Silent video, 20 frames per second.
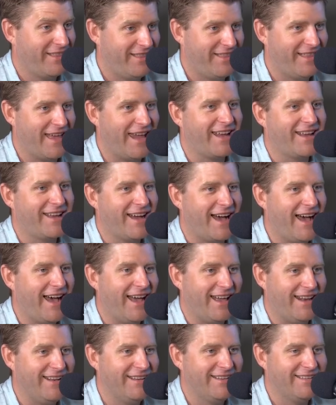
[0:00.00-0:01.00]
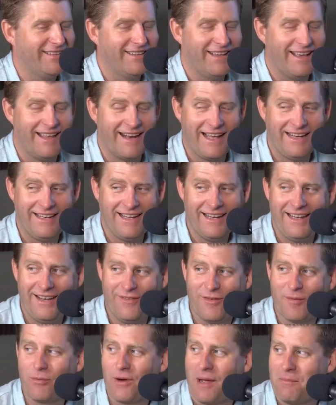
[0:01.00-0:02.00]
Thank God. And I didn't
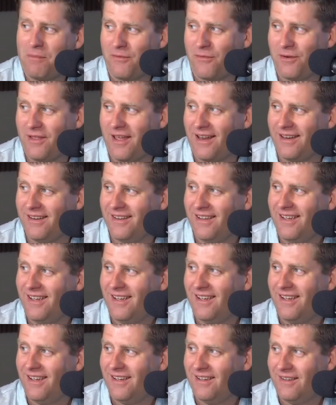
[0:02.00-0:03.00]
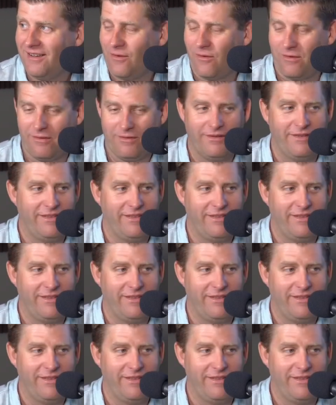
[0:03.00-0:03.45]
even prep her for that.